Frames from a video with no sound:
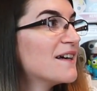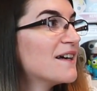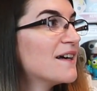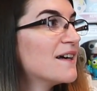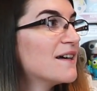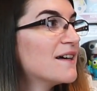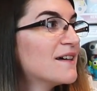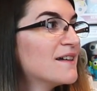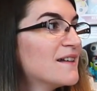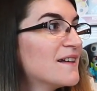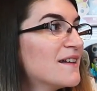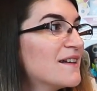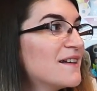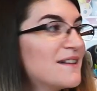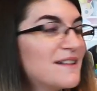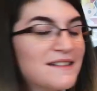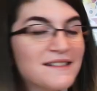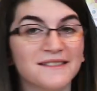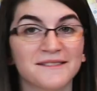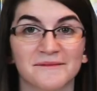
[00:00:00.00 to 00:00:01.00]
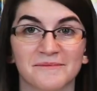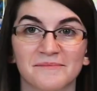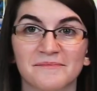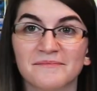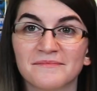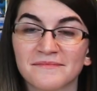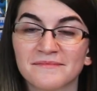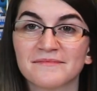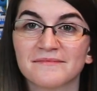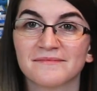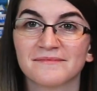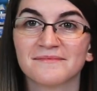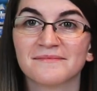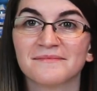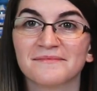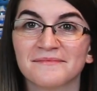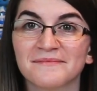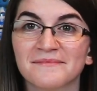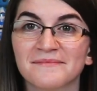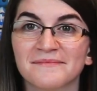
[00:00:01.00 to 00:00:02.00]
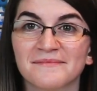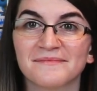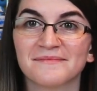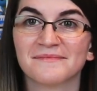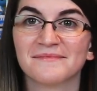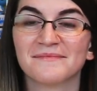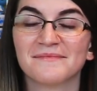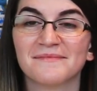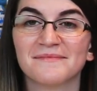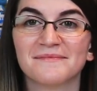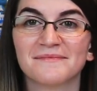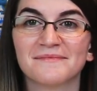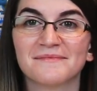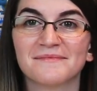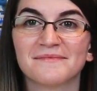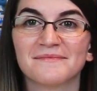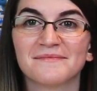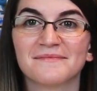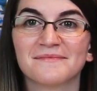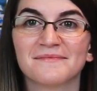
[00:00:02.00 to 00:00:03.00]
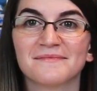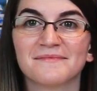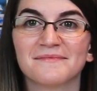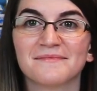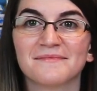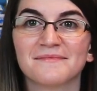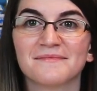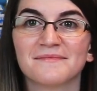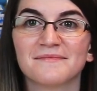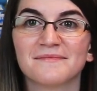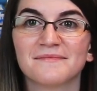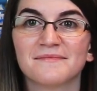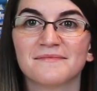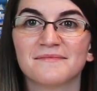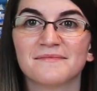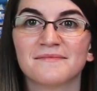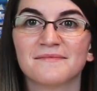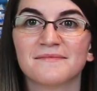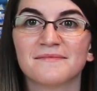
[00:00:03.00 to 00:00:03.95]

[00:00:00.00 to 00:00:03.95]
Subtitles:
This person isn't speaking.